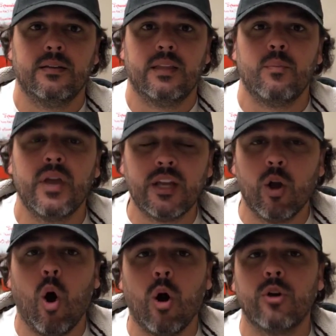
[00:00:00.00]
They make it
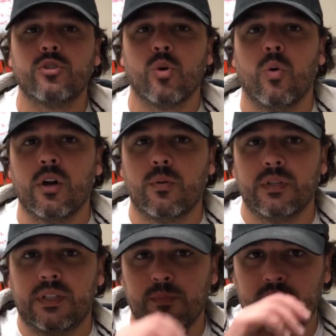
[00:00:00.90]
harder to work
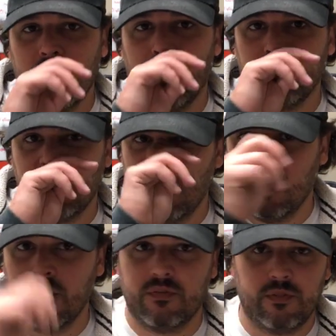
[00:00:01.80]
with themselves,
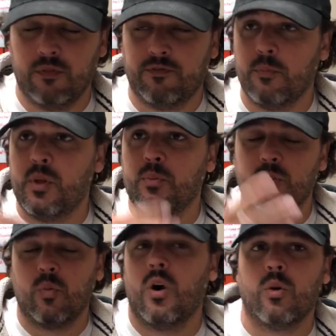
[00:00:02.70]
or for people
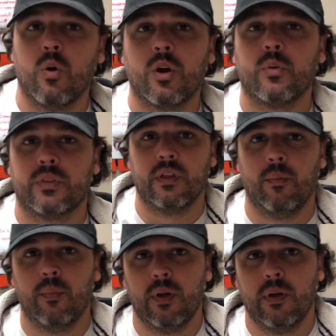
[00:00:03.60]
to want to work them.